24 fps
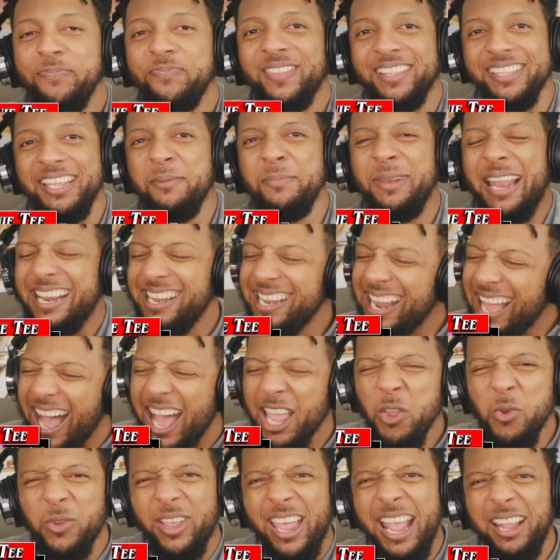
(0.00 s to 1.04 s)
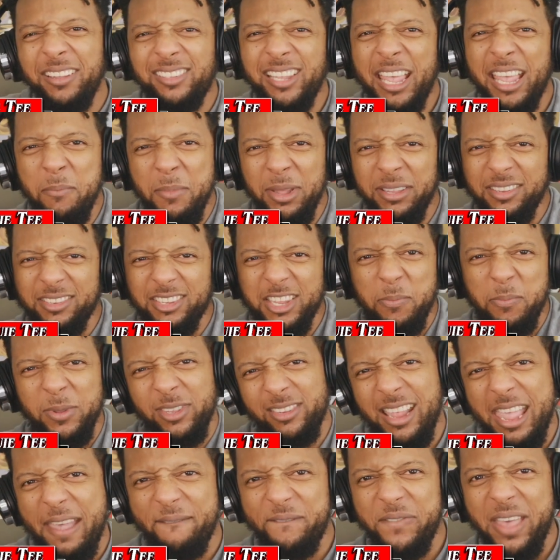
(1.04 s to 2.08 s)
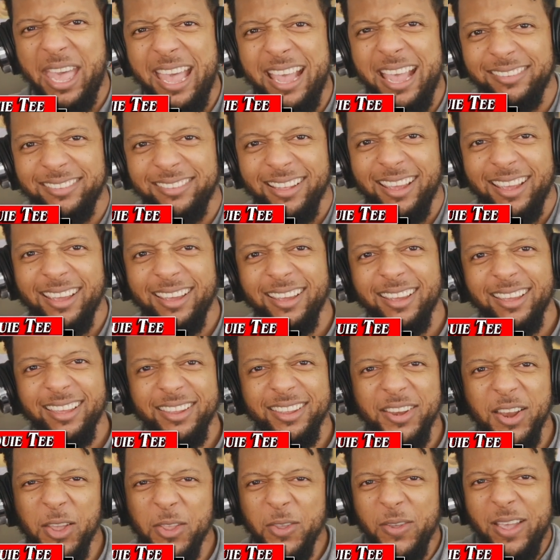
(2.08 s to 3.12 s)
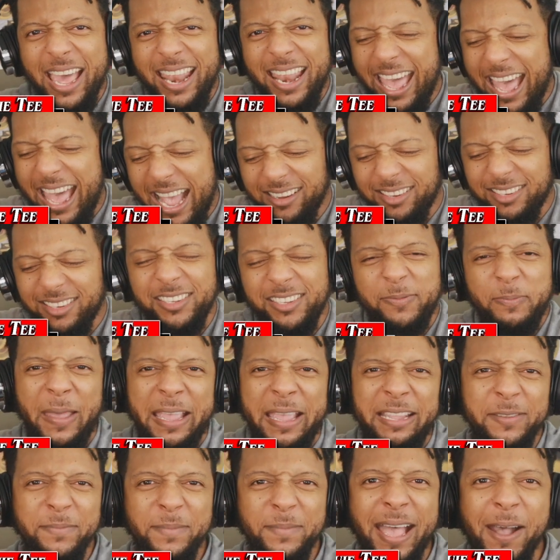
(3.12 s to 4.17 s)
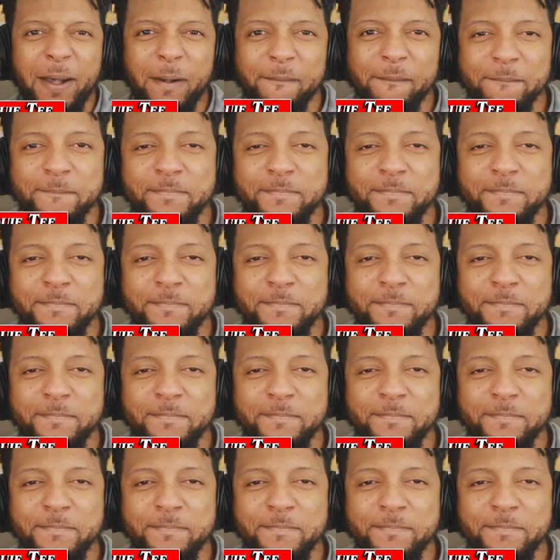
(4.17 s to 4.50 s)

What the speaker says: Then be like, nah, you can't say Mississippi's that fast. You know, you got to actually space them out.